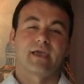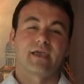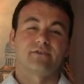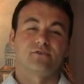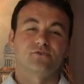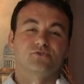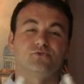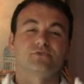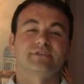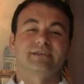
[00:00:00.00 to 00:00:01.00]
and then those
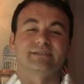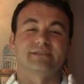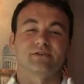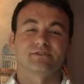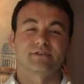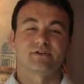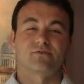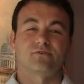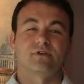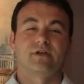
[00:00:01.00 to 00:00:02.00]
new skin cells that
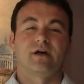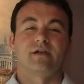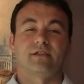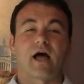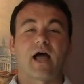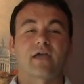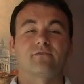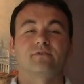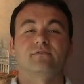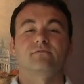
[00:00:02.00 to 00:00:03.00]
are
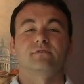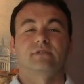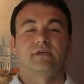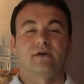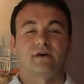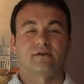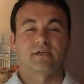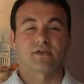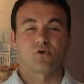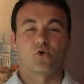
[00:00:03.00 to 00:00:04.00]
alive and
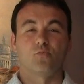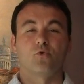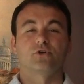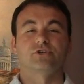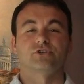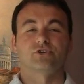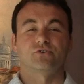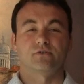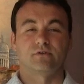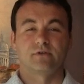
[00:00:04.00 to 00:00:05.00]
they can hold
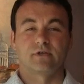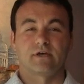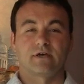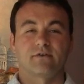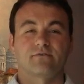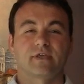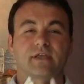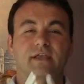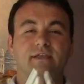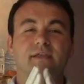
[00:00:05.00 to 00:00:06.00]
moisture,
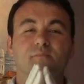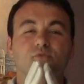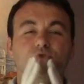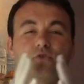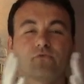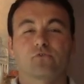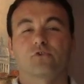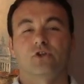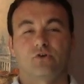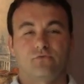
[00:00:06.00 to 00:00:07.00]
they get that beautiful
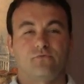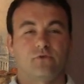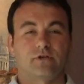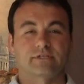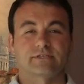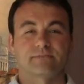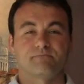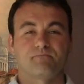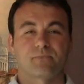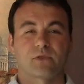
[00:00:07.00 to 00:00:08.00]
glow for us.
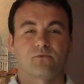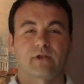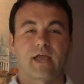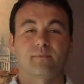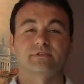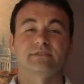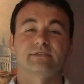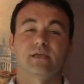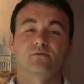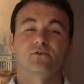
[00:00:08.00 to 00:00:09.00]
What happens
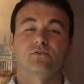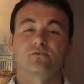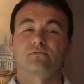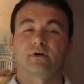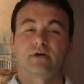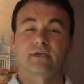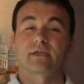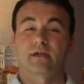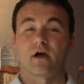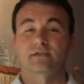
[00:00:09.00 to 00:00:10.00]
is they will go
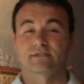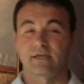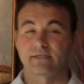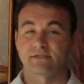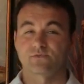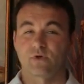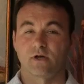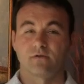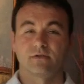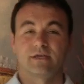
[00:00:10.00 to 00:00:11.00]
get oxidized as
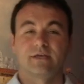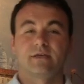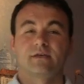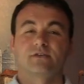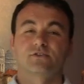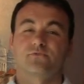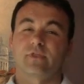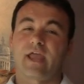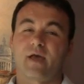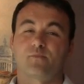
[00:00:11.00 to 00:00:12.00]
well. So
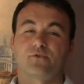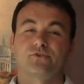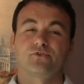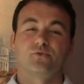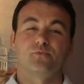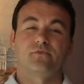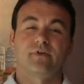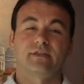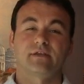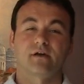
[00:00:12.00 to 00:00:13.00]
for the apple to
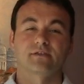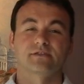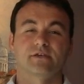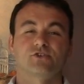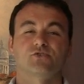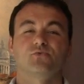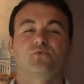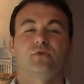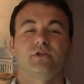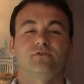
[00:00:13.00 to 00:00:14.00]
prevent that
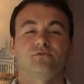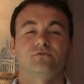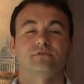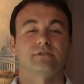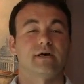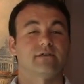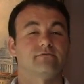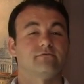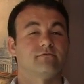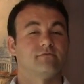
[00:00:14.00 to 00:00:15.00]
oxidation, we use a lot
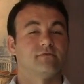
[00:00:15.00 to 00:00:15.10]
of,